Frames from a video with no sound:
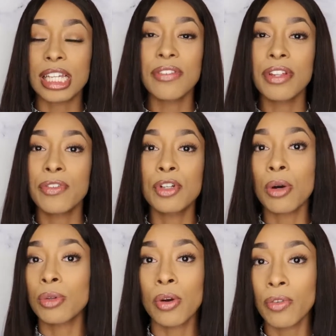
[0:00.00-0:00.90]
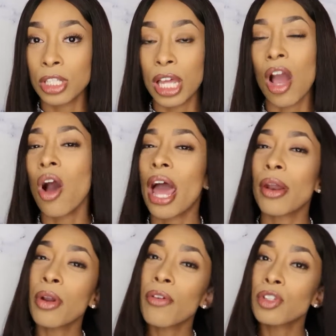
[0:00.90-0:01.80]
Even if you don't know if it's like, oh, I
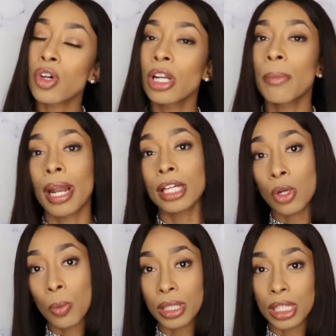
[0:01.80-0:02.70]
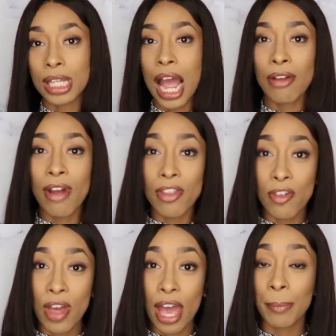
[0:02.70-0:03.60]
don't know if it's on it, but I don't want this. I'd
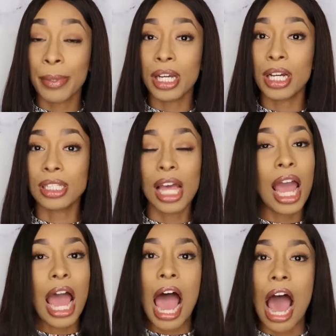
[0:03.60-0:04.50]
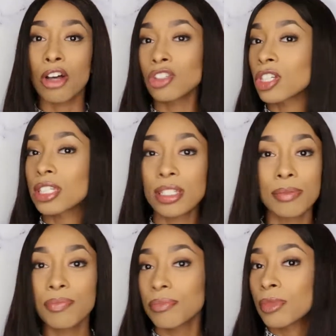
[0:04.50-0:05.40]
rather that, because I'll just,
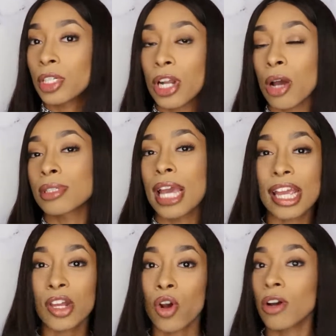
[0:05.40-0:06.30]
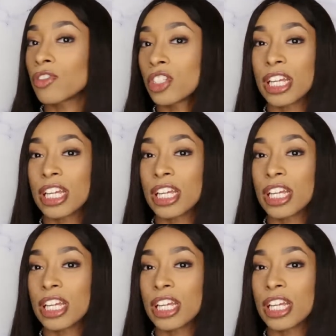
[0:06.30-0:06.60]
you know, take it off.